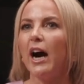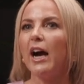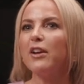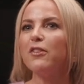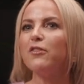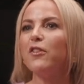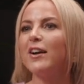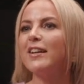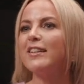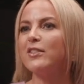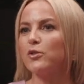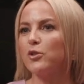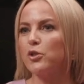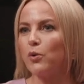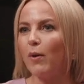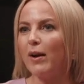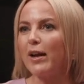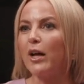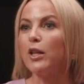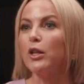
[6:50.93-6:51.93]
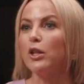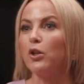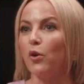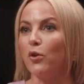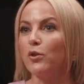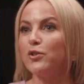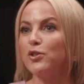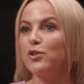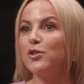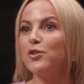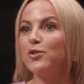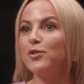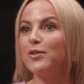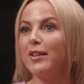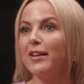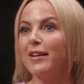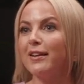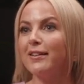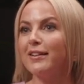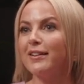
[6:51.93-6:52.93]
I find there's quite a lot to do
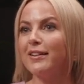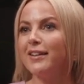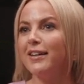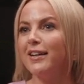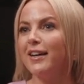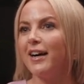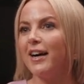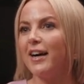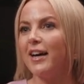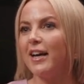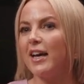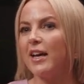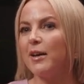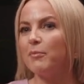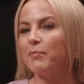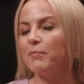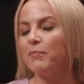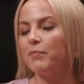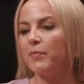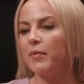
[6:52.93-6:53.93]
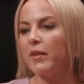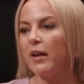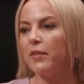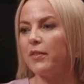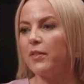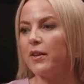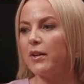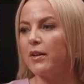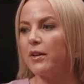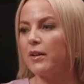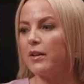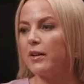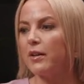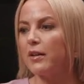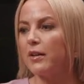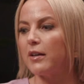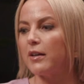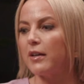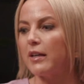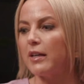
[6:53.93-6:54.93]
there. Mm-hmm.
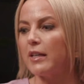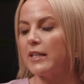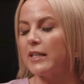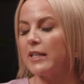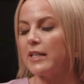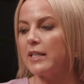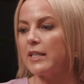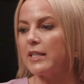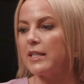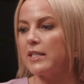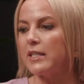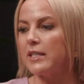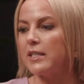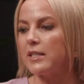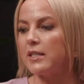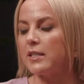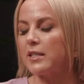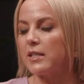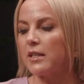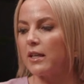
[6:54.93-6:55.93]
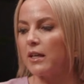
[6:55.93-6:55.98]
There is...